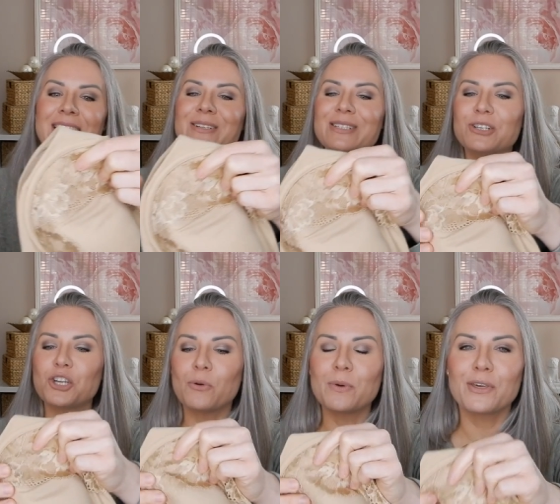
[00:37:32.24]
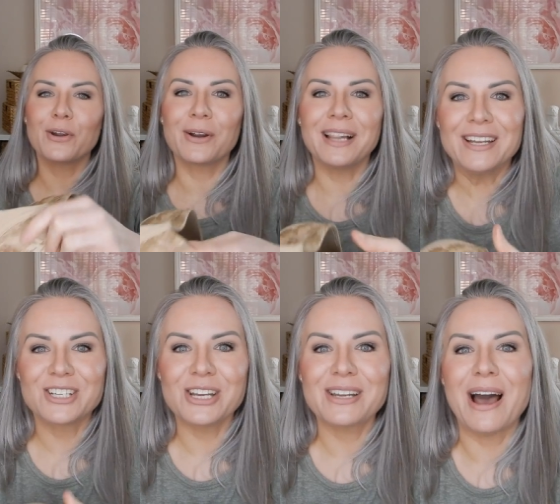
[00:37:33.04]
And I used to joke with her, like
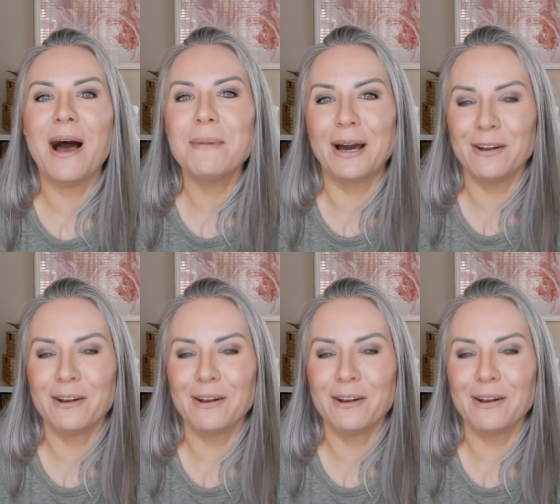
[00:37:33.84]
she'd come